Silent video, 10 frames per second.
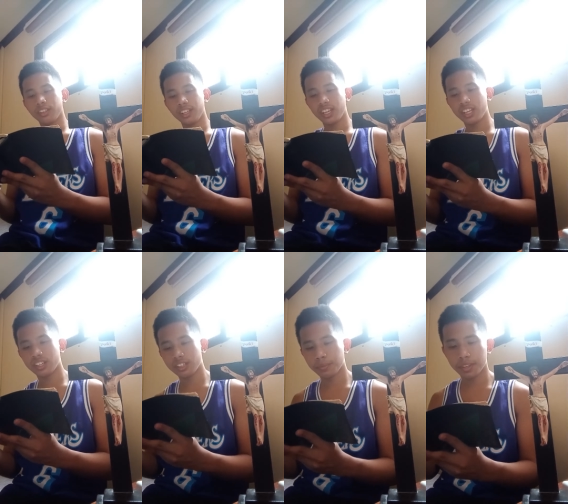
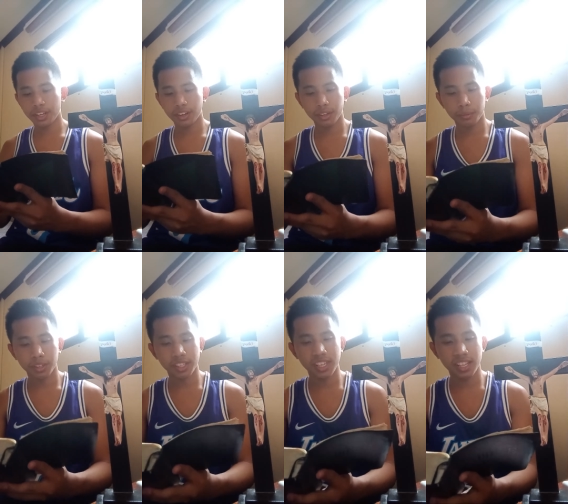nations of the earth were
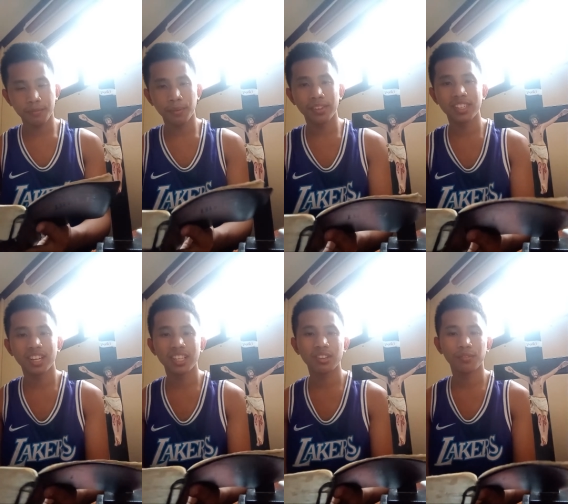descended from the
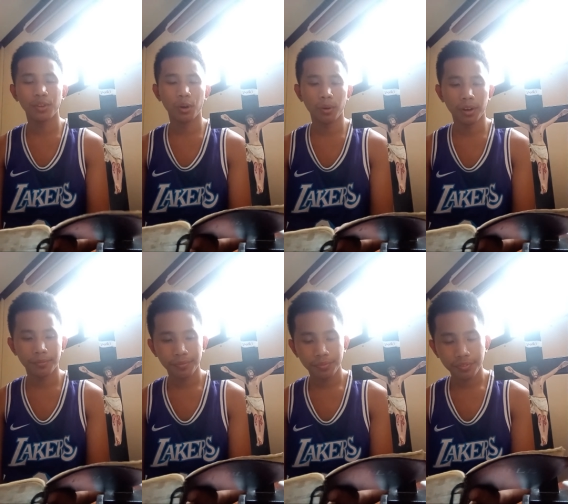sons of Noah.
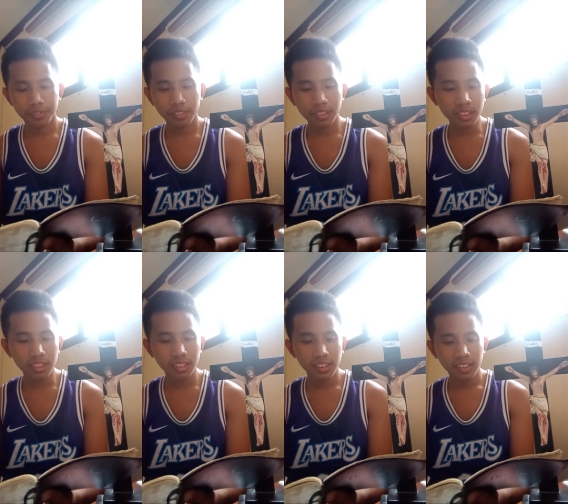
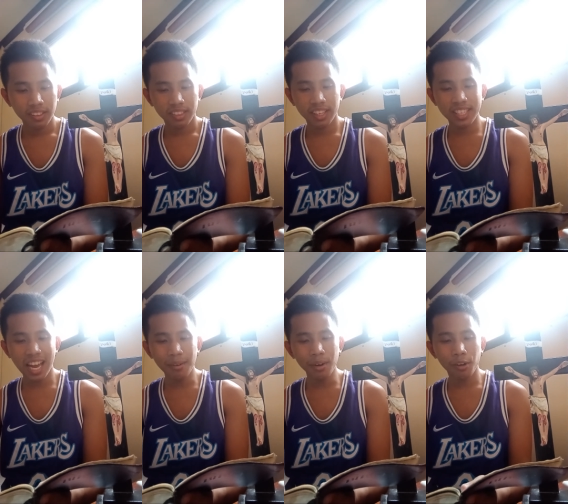The
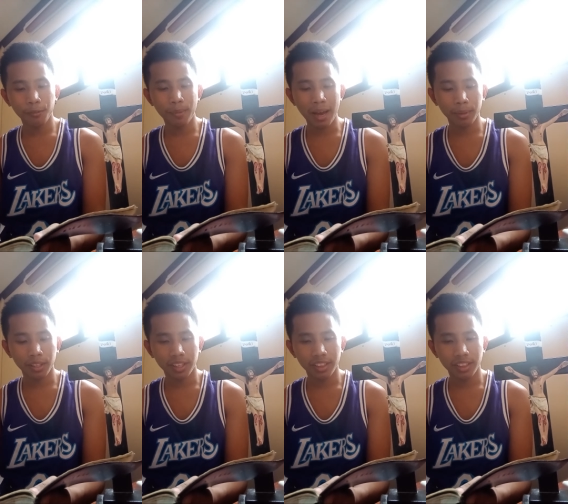Tower of Babylon.